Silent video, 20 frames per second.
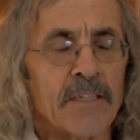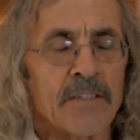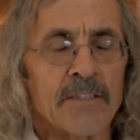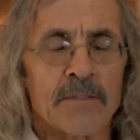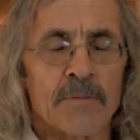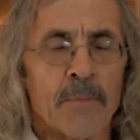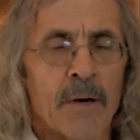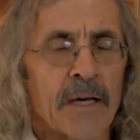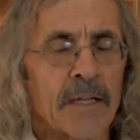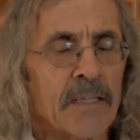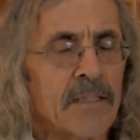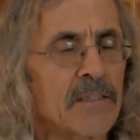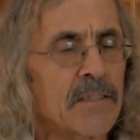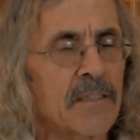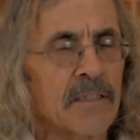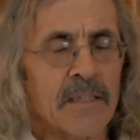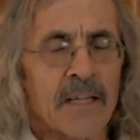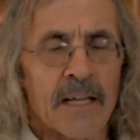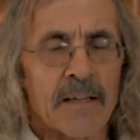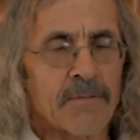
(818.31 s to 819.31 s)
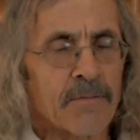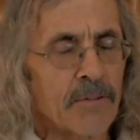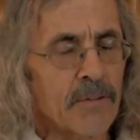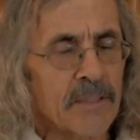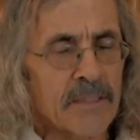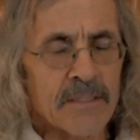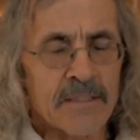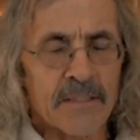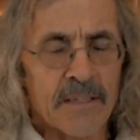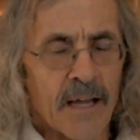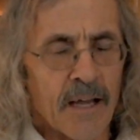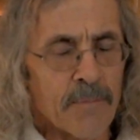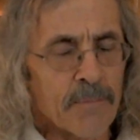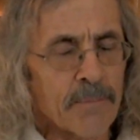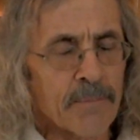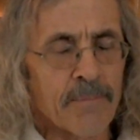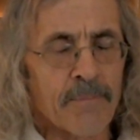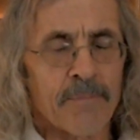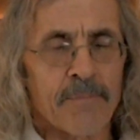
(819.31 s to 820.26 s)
These samadhis did not fully stop.